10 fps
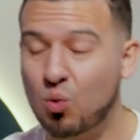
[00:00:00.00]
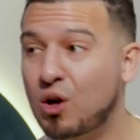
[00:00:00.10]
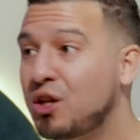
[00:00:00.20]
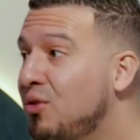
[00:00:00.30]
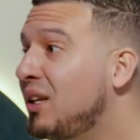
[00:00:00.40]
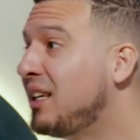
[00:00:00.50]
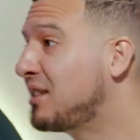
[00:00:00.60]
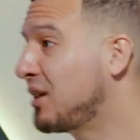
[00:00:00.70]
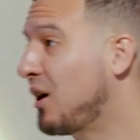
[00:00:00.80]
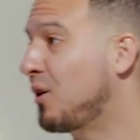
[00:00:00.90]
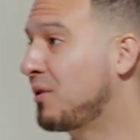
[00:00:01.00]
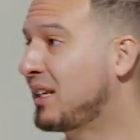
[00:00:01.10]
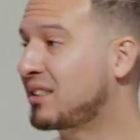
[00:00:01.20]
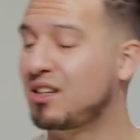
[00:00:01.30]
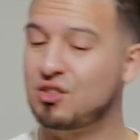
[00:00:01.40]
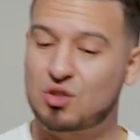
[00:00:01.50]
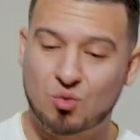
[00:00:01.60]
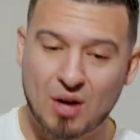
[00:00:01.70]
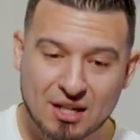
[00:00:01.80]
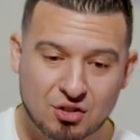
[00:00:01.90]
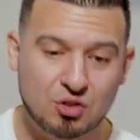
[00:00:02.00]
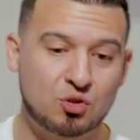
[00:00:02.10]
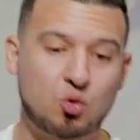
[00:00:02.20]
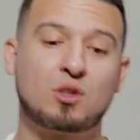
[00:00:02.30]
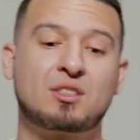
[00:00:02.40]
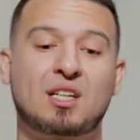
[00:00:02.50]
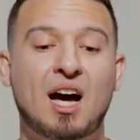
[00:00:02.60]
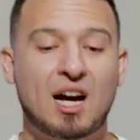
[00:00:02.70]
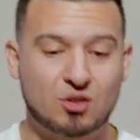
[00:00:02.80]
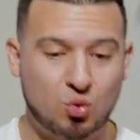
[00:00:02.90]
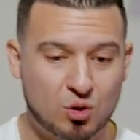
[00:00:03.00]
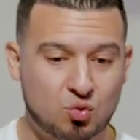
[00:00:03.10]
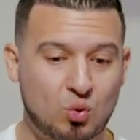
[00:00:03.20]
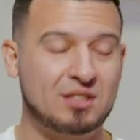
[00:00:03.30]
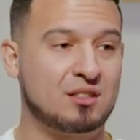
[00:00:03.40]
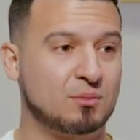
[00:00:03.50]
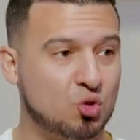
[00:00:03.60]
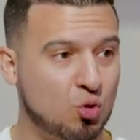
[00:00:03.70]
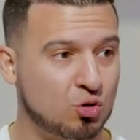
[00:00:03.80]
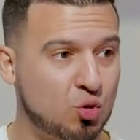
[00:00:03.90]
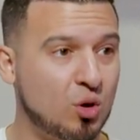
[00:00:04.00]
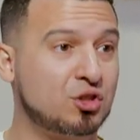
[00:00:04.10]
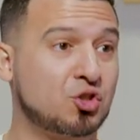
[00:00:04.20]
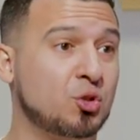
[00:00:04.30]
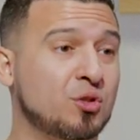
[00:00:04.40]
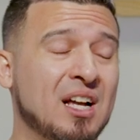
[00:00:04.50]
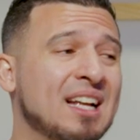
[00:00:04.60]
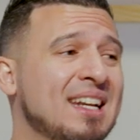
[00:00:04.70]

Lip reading: where you need to go, that's going to direct you towards God, towards wisdom, towards truth?